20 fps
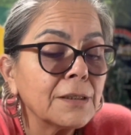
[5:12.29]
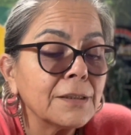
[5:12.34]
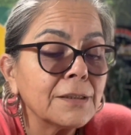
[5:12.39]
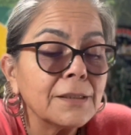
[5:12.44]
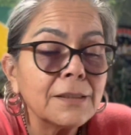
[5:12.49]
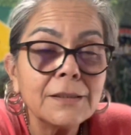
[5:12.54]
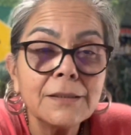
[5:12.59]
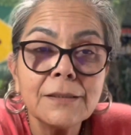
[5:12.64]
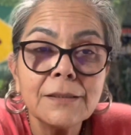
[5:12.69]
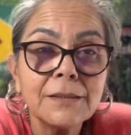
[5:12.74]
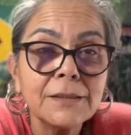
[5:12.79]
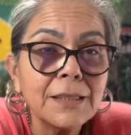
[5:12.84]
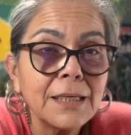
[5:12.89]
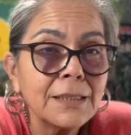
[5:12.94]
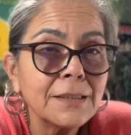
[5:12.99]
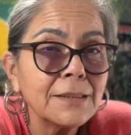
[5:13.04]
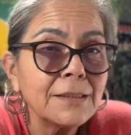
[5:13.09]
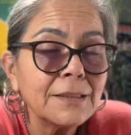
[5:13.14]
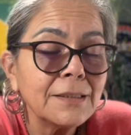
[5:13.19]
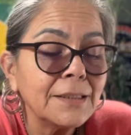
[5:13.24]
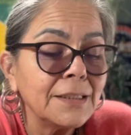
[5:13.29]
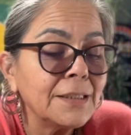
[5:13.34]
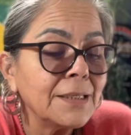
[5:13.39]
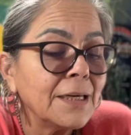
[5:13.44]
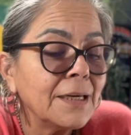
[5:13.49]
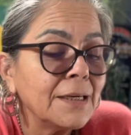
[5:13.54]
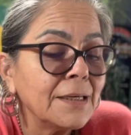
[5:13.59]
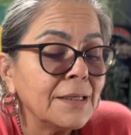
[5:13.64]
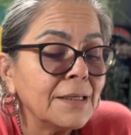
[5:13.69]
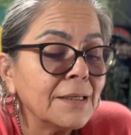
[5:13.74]
And this is destiny,
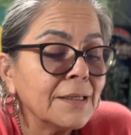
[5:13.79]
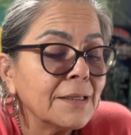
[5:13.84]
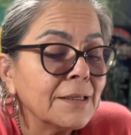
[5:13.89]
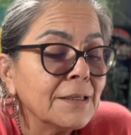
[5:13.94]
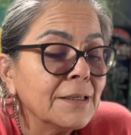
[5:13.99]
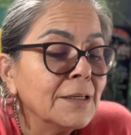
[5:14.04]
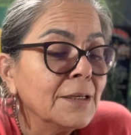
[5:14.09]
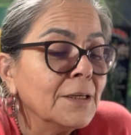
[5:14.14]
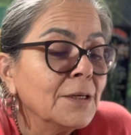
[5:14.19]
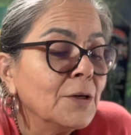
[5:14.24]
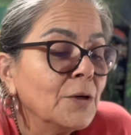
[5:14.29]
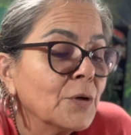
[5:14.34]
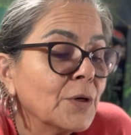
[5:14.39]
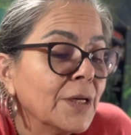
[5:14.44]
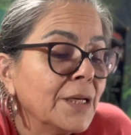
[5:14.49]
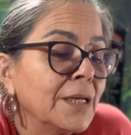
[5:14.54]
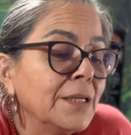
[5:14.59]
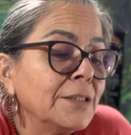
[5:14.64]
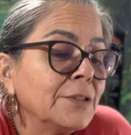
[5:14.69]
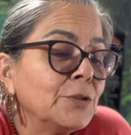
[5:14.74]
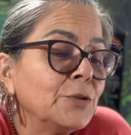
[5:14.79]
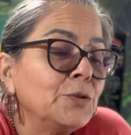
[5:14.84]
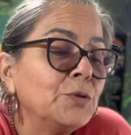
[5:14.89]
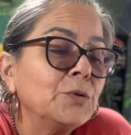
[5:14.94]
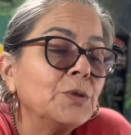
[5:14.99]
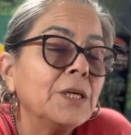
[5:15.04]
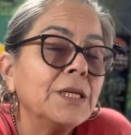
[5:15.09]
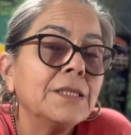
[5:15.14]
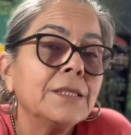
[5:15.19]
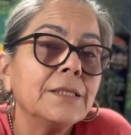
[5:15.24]
darling. Okay, so you
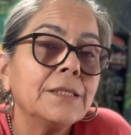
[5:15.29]
got the